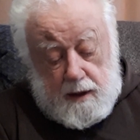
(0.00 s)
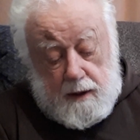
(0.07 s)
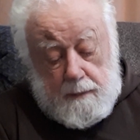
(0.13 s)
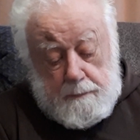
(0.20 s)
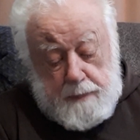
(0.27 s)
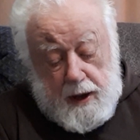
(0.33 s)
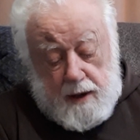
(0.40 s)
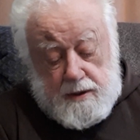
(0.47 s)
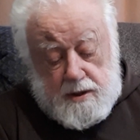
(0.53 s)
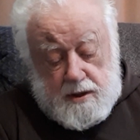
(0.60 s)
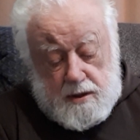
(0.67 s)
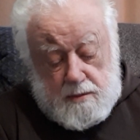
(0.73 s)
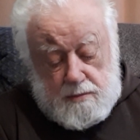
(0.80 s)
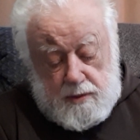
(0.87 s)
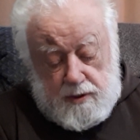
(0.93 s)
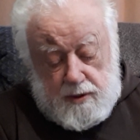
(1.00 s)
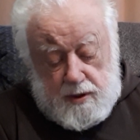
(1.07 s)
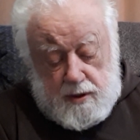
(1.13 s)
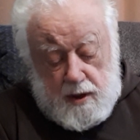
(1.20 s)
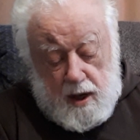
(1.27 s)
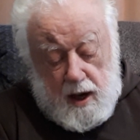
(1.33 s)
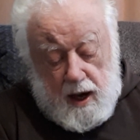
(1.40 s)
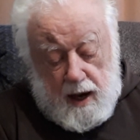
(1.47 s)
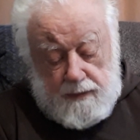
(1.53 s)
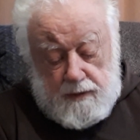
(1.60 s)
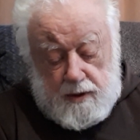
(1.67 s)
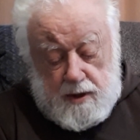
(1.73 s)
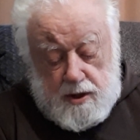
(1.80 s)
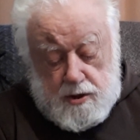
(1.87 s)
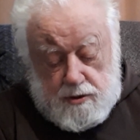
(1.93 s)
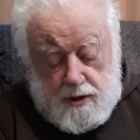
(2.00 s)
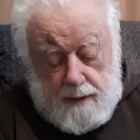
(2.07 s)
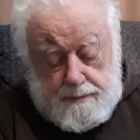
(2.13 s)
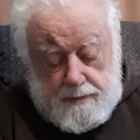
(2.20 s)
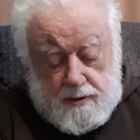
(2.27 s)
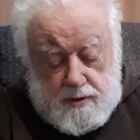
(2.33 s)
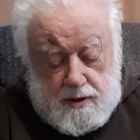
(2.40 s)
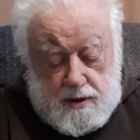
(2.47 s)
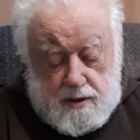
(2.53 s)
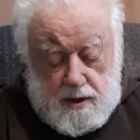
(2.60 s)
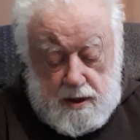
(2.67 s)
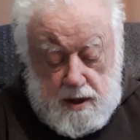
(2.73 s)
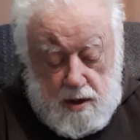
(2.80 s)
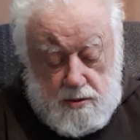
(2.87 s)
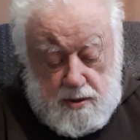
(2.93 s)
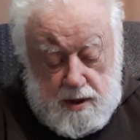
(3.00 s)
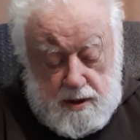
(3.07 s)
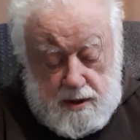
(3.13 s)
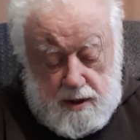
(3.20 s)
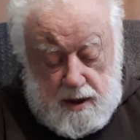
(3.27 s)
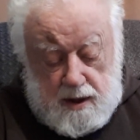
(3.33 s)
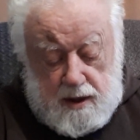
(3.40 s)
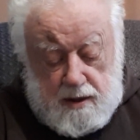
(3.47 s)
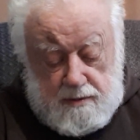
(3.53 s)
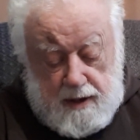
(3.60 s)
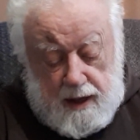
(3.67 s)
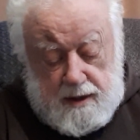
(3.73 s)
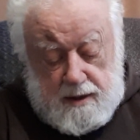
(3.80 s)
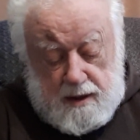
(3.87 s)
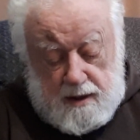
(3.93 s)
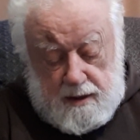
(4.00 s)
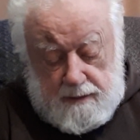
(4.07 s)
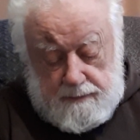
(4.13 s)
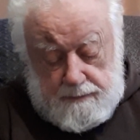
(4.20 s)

a comparison with it, and the discrepancies are noted and corrected.